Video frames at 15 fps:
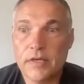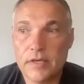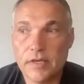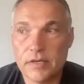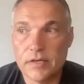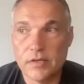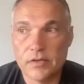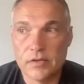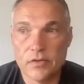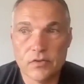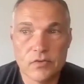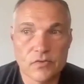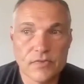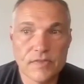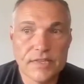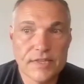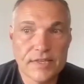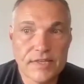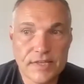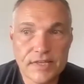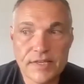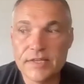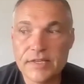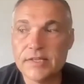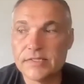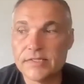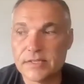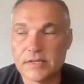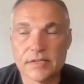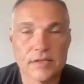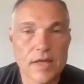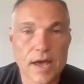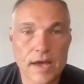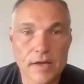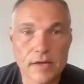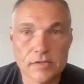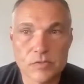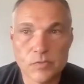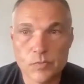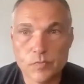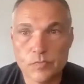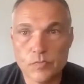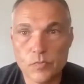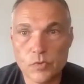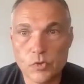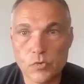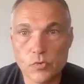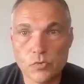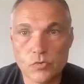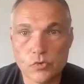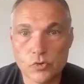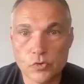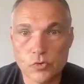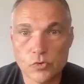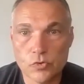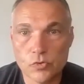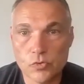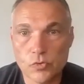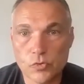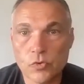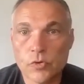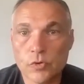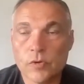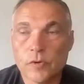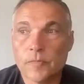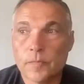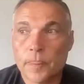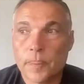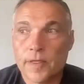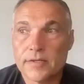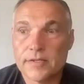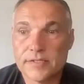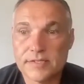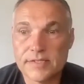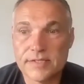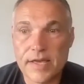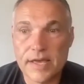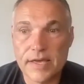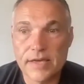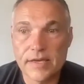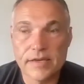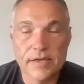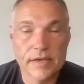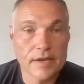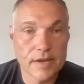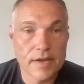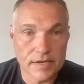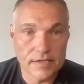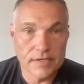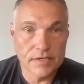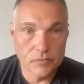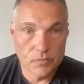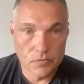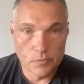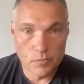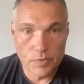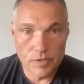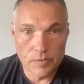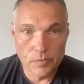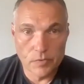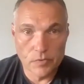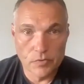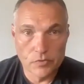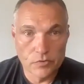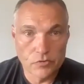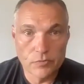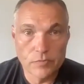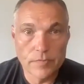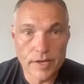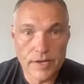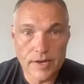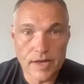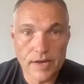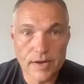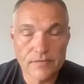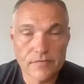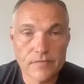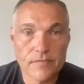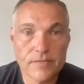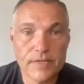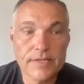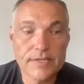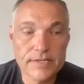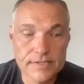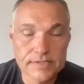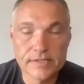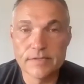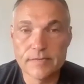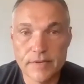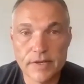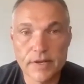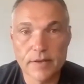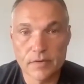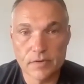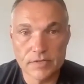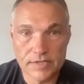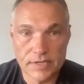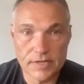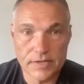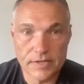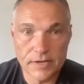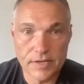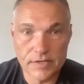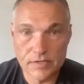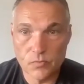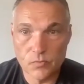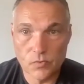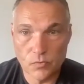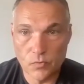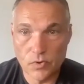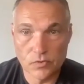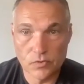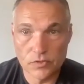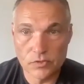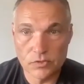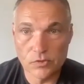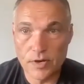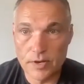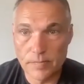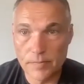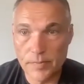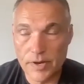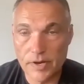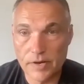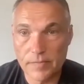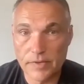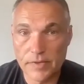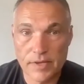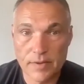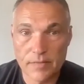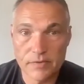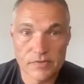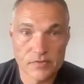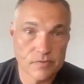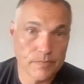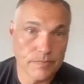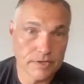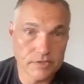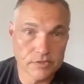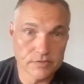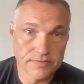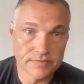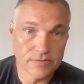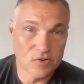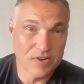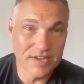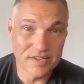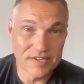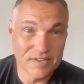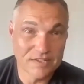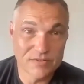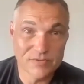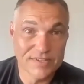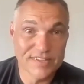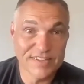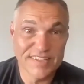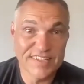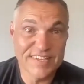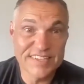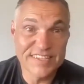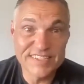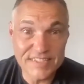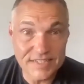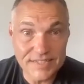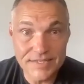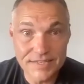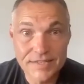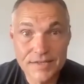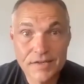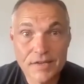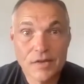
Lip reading: is the ease it allows you to stay connected with people that you may not have easily been able to stay connected with, whether it's a grandparent being able to see pictures of a grandkid really easily,